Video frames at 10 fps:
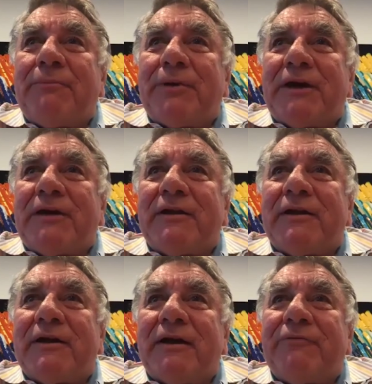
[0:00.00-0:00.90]

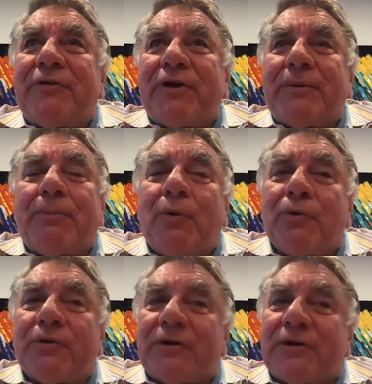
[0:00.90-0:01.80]
been very
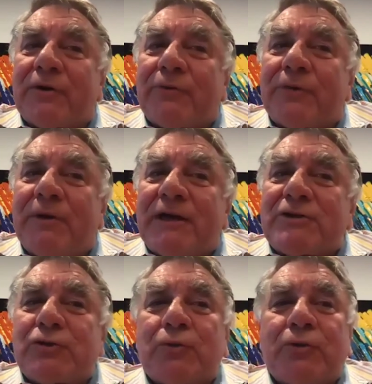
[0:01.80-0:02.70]
important that we made
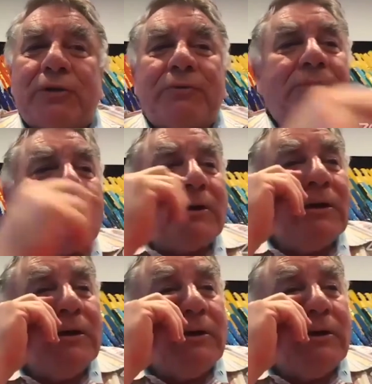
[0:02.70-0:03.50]
sure that when we